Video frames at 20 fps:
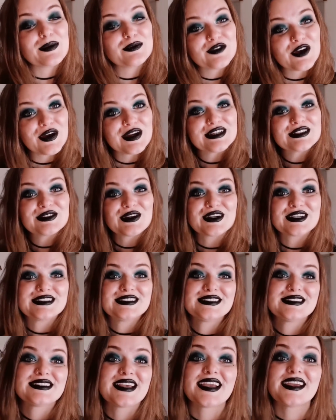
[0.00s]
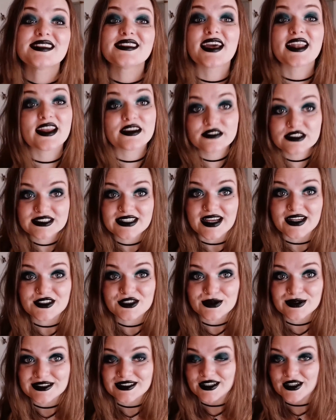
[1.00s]
I'm very sorry to say that every
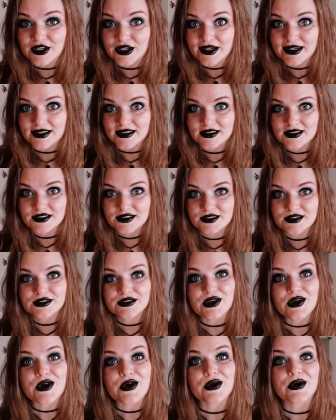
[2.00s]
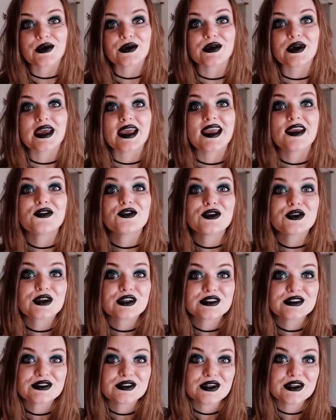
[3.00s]
tattoo is going to hurt. So if you're
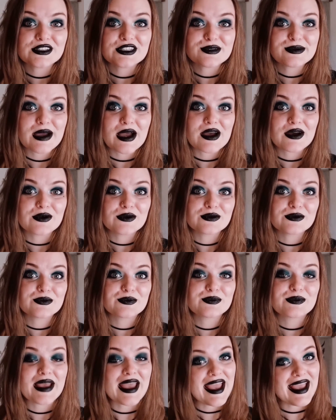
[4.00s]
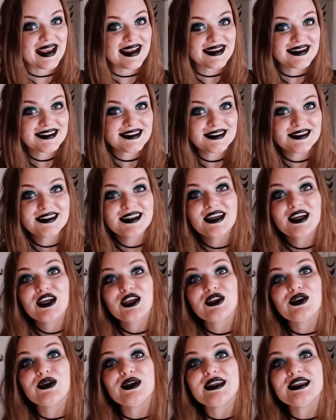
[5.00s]
concerned about pain,
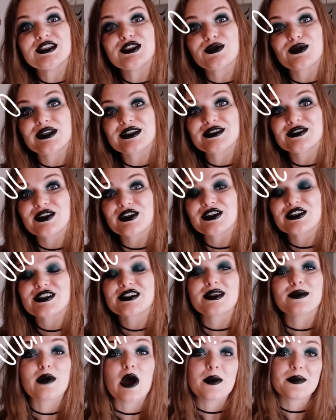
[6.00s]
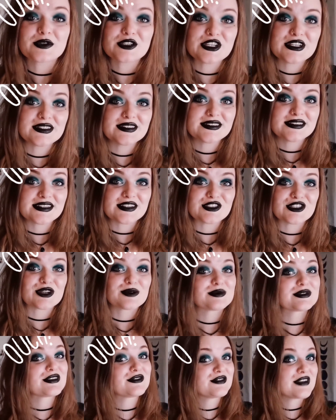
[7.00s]
you need to research some options in
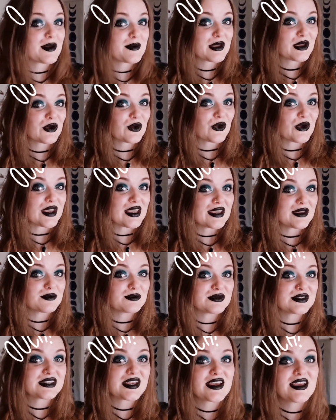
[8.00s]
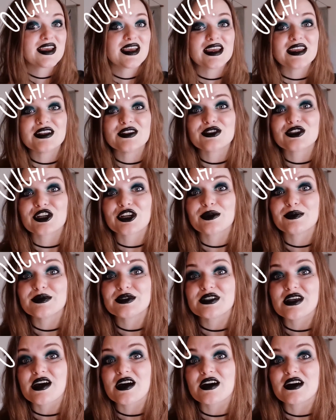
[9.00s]
terms of numbing creams, in
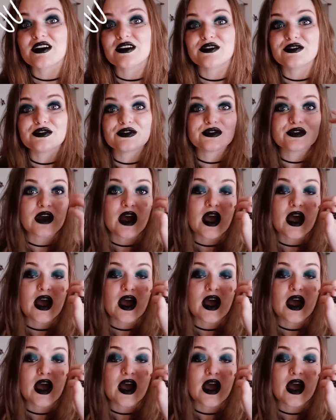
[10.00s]
terms of